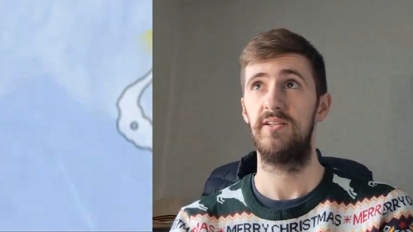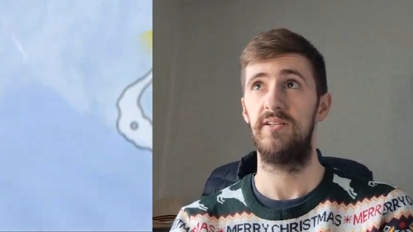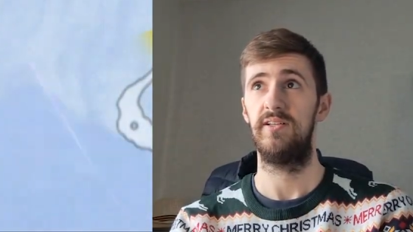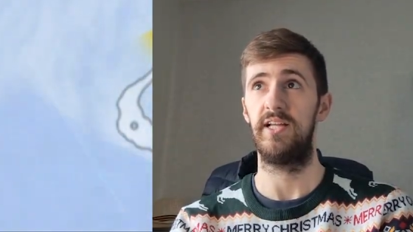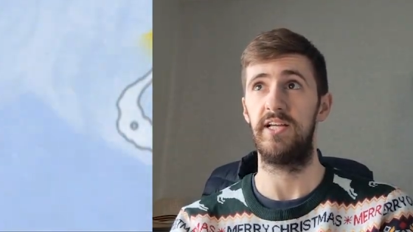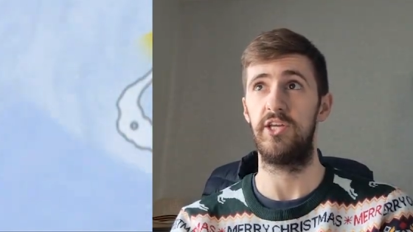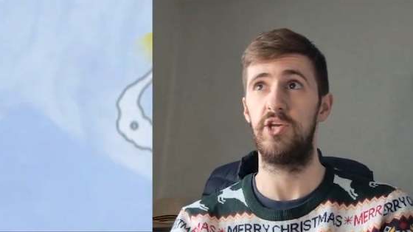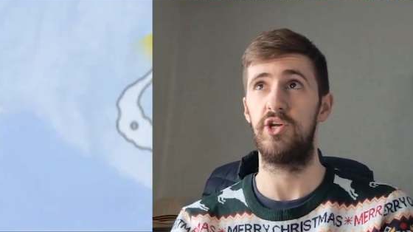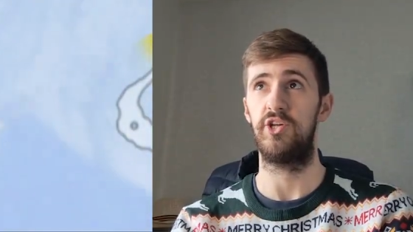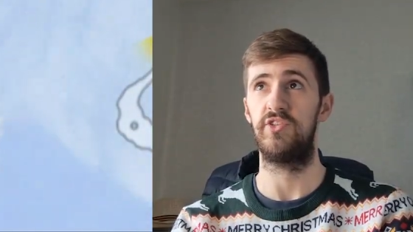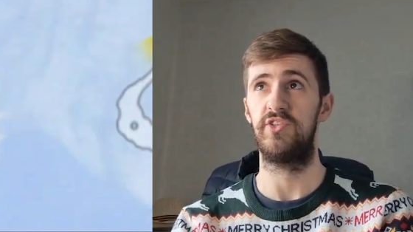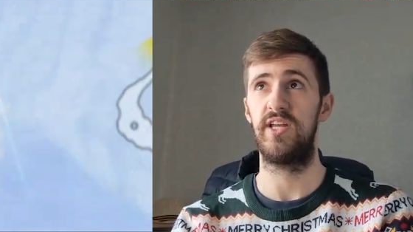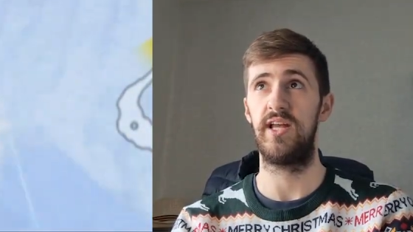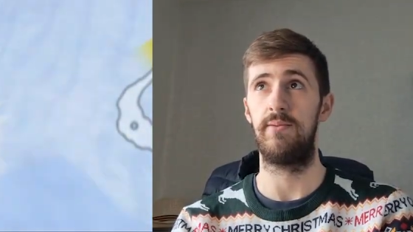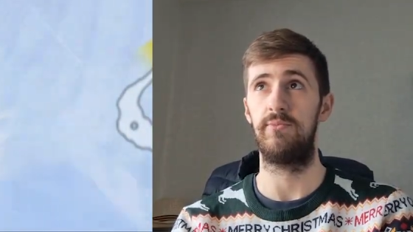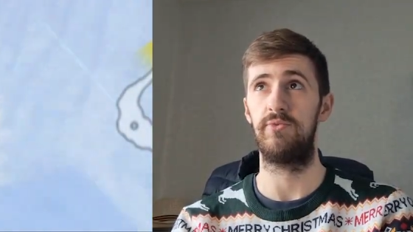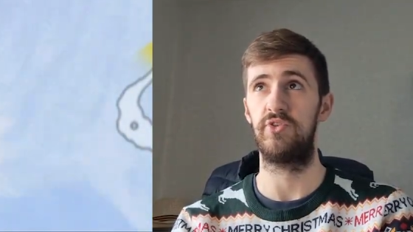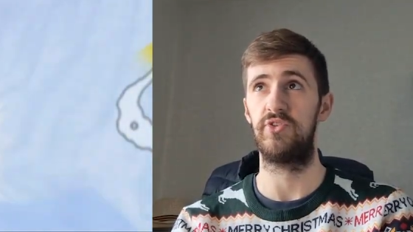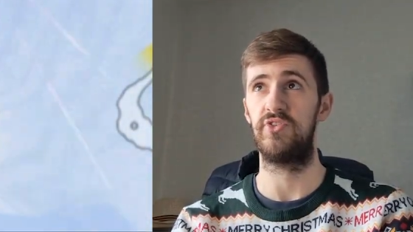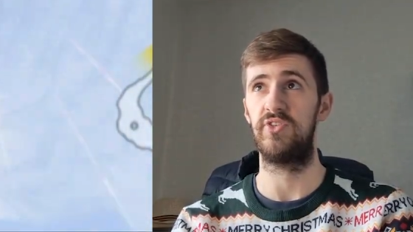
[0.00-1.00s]
Like you can see,
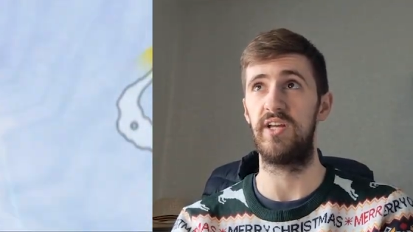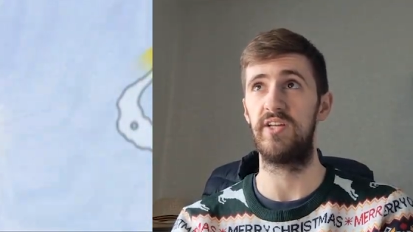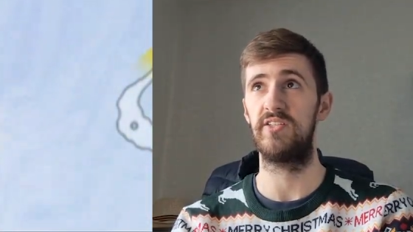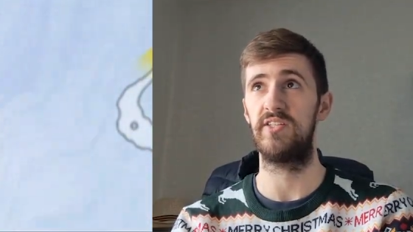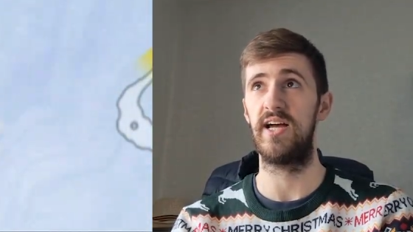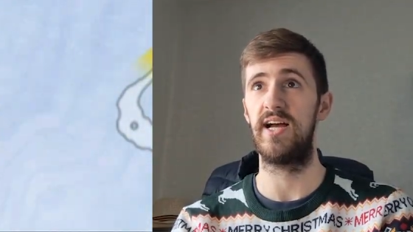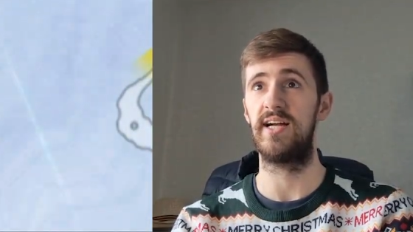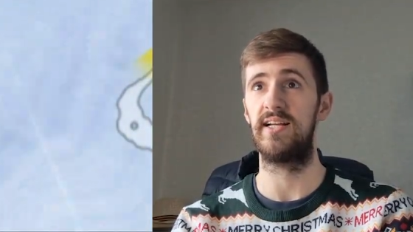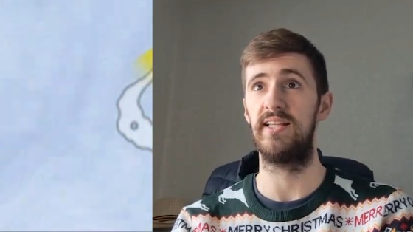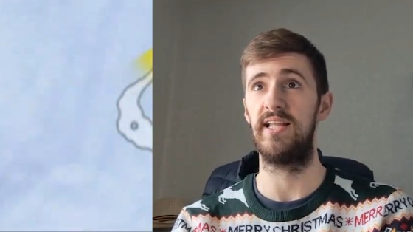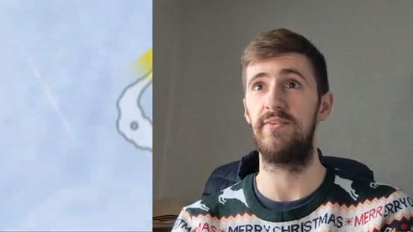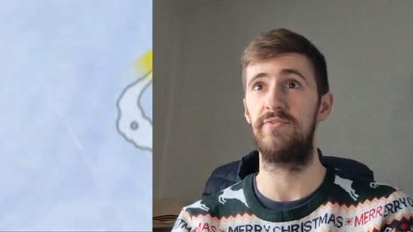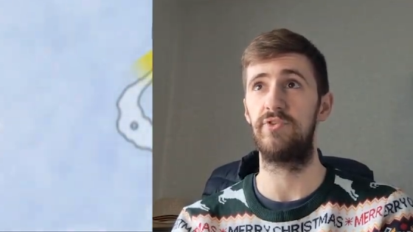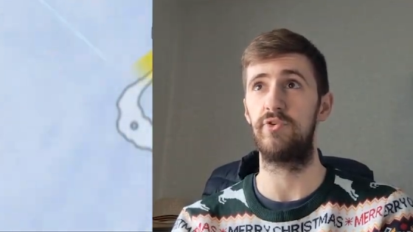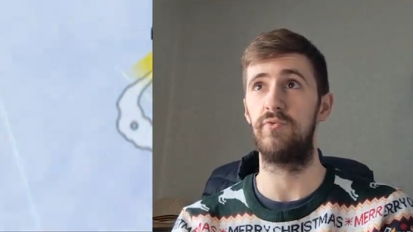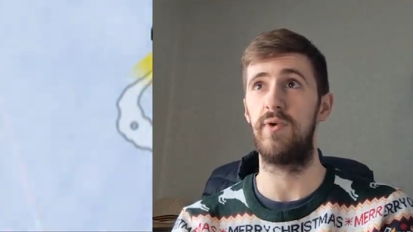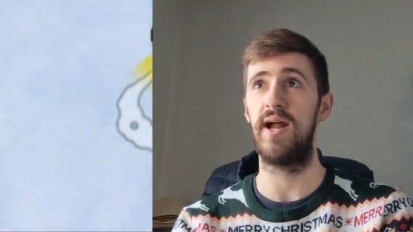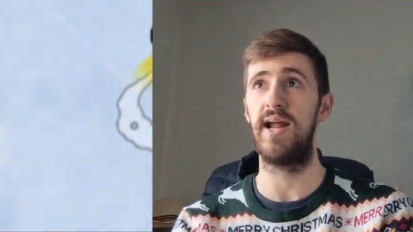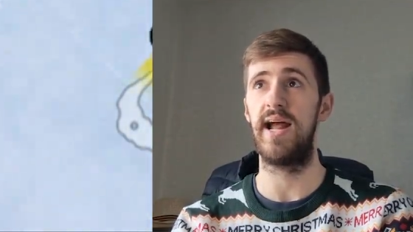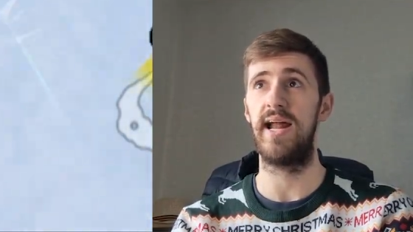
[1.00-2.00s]
I'm just zigzagging left to
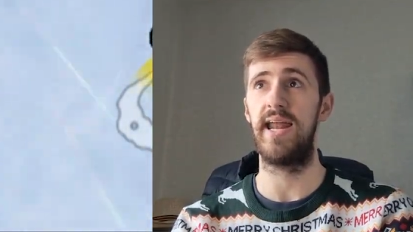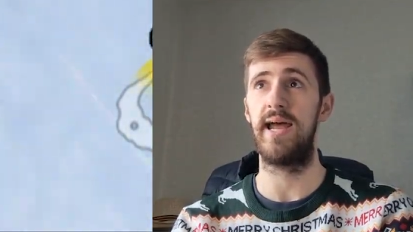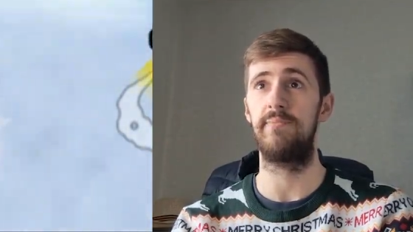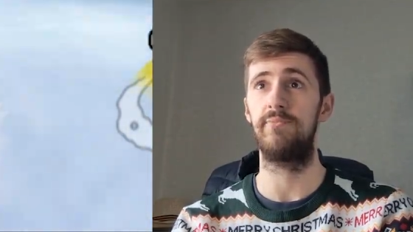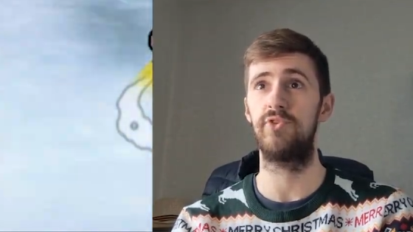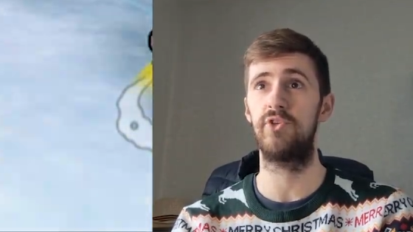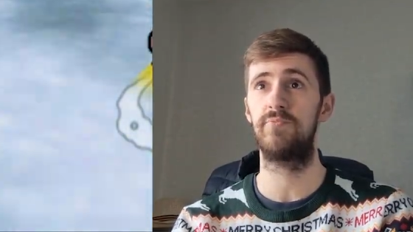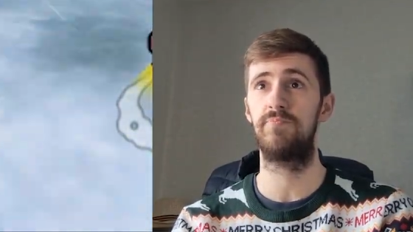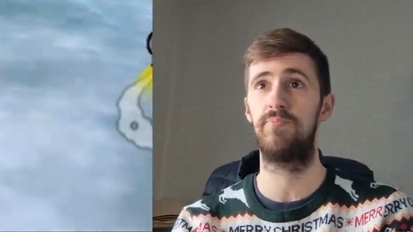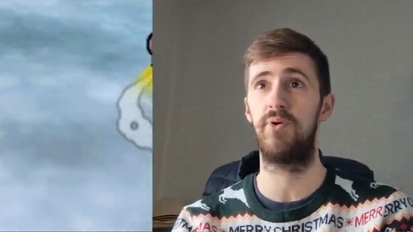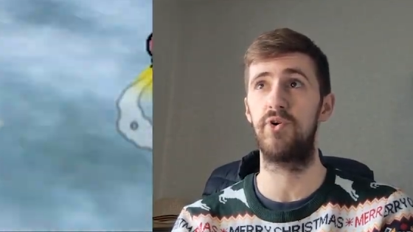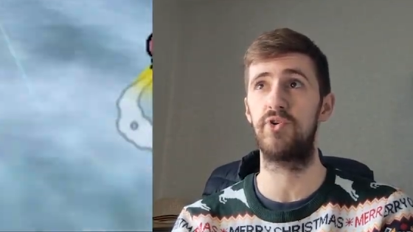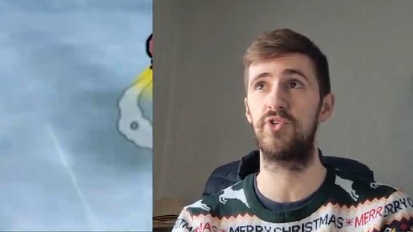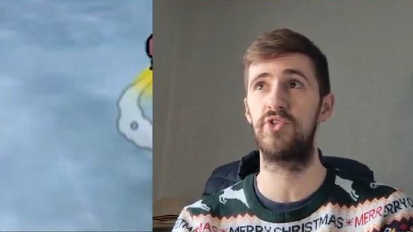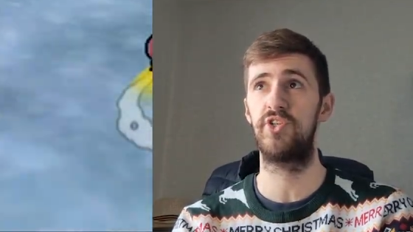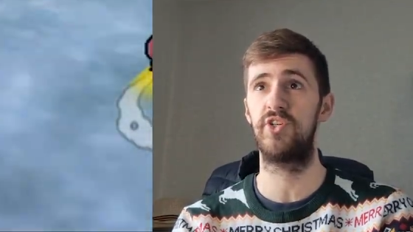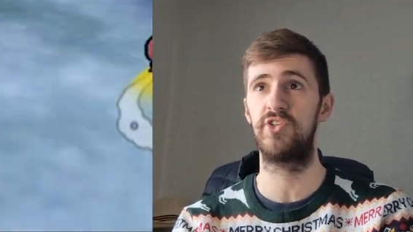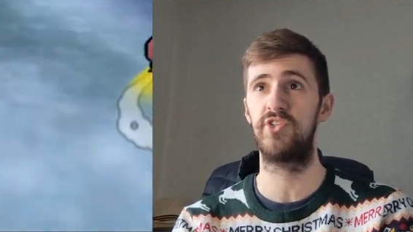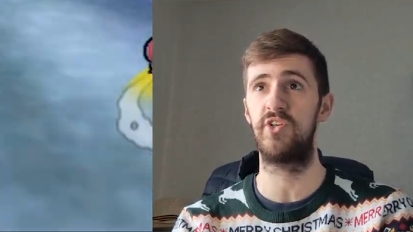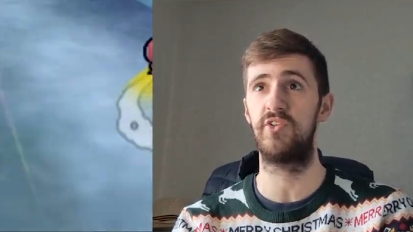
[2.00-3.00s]
right, and I'm just
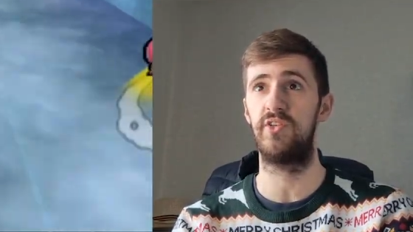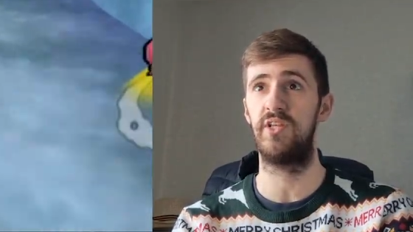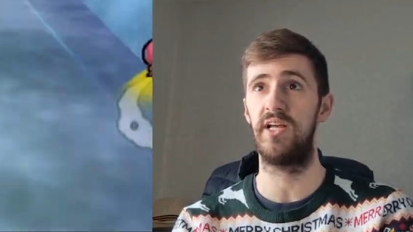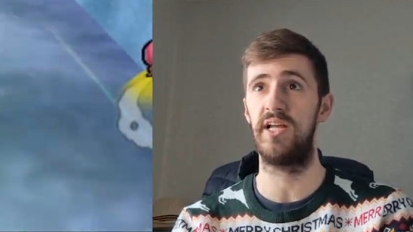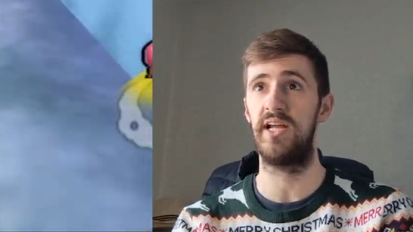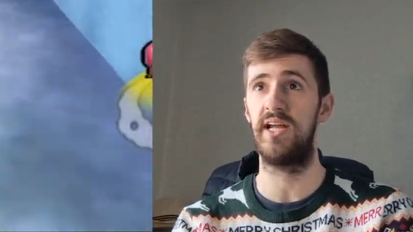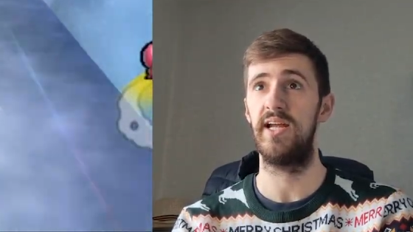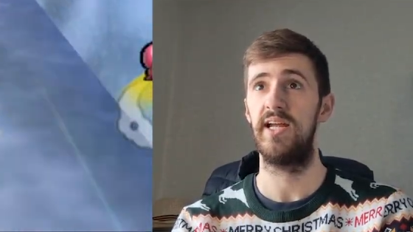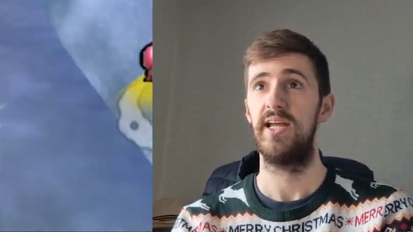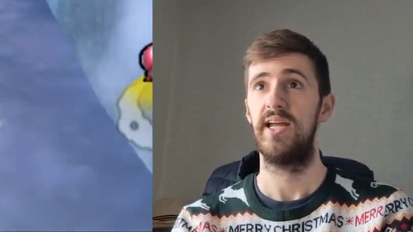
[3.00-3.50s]
persistently